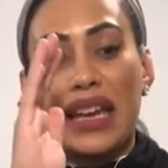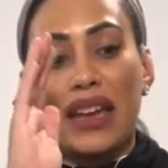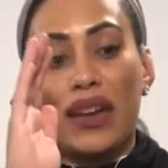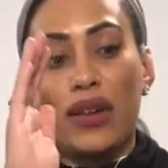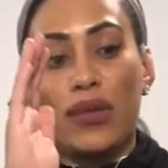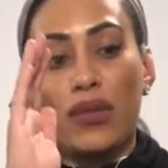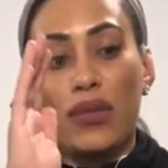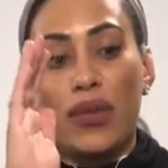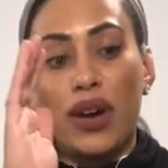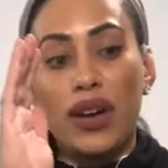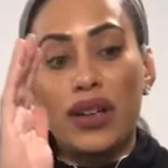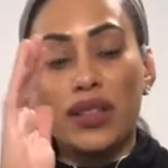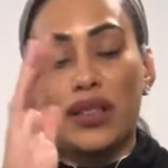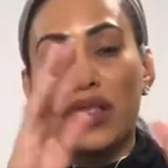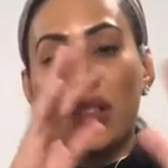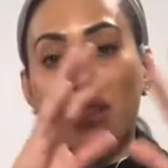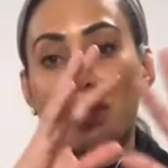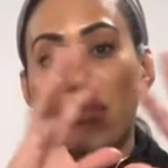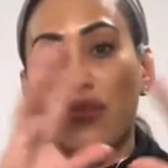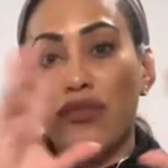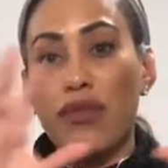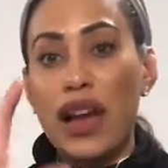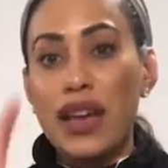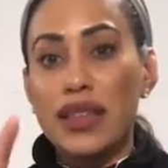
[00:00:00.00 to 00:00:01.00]
it works
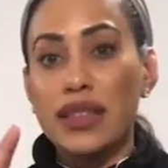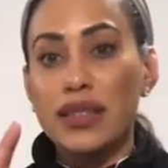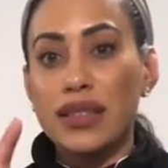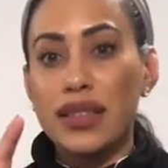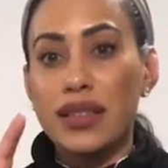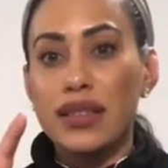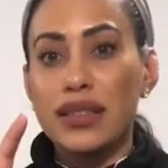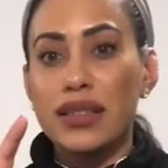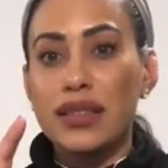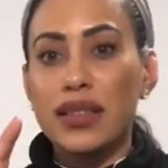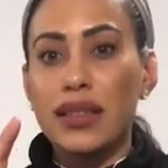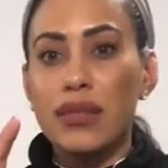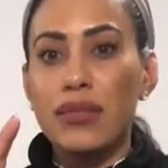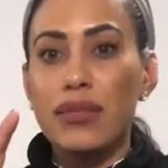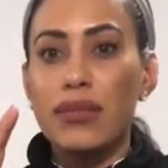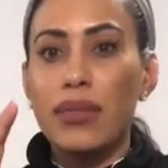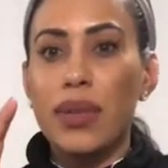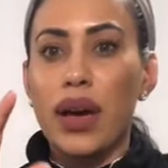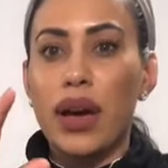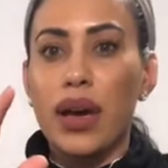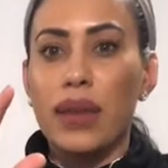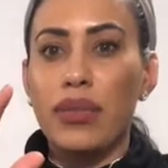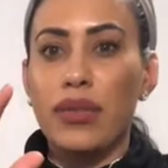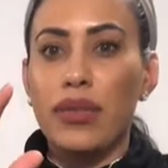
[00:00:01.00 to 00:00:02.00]
on the RAAS system
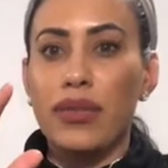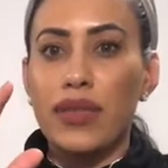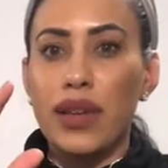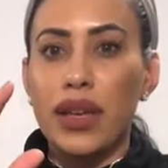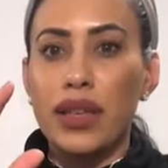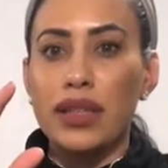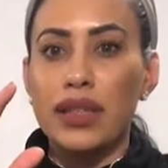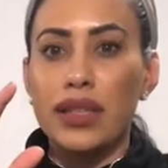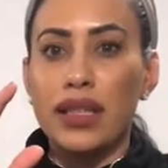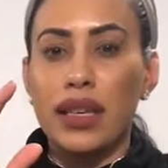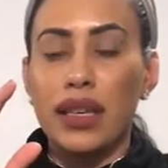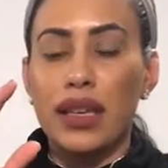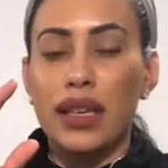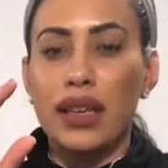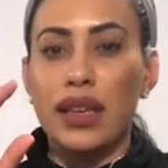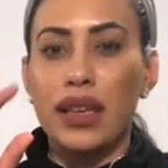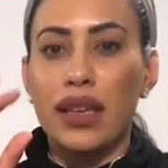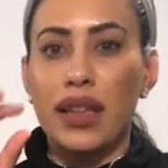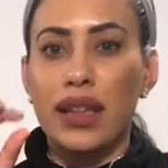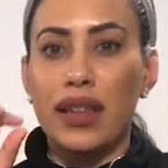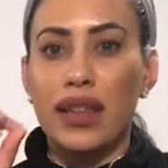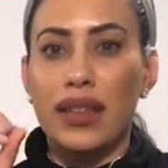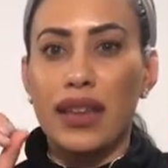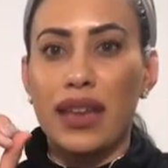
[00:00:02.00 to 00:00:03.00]
by
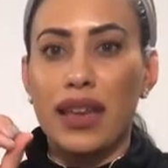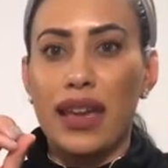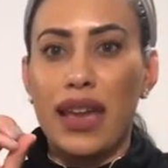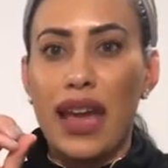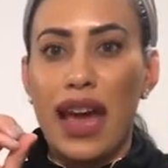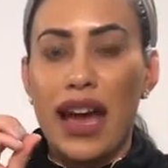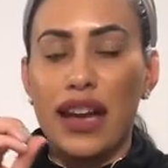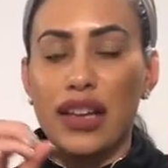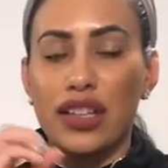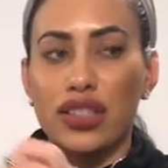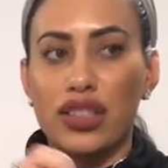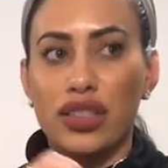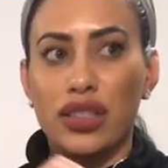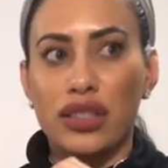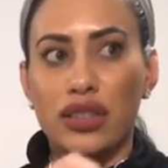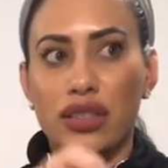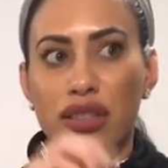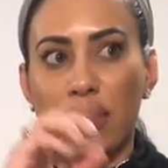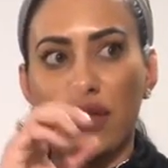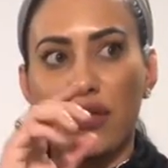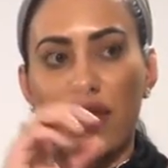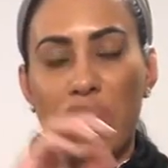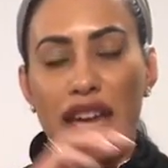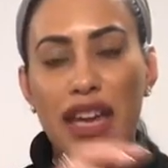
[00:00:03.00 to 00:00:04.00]
preventing the actions of